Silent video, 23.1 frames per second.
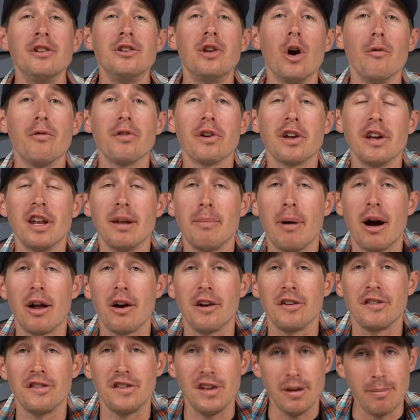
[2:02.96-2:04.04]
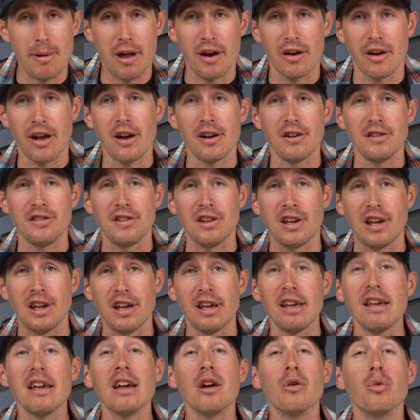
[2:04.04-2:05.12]
Don't forget about our See Better
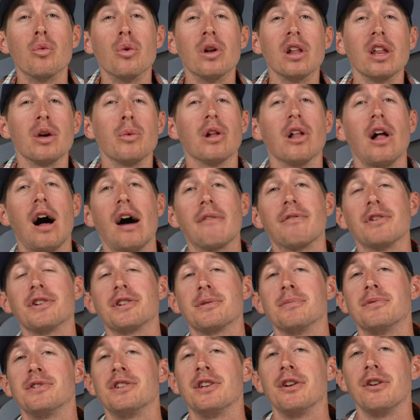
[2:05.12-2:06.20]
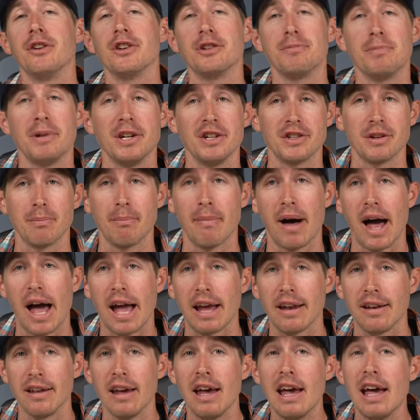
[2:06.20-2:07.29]
guarantee. It really will offer some serious peace of
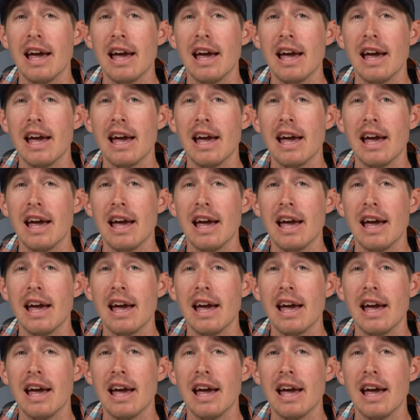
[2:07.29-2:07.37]
mind.